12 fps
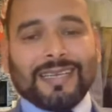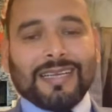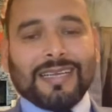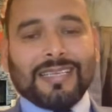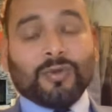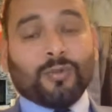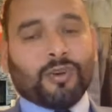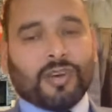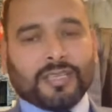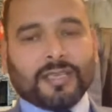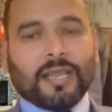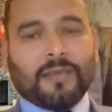human
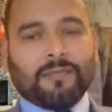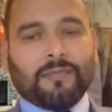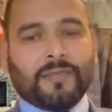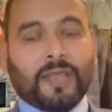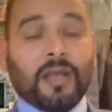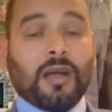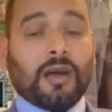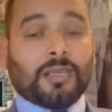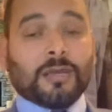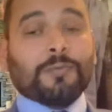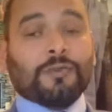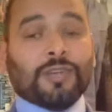rights claim,
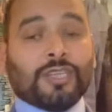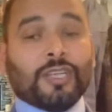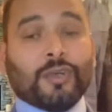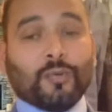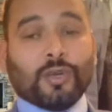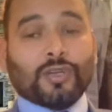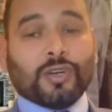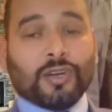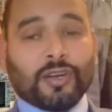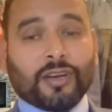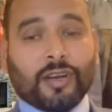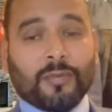other potential
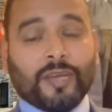humanitarian claim.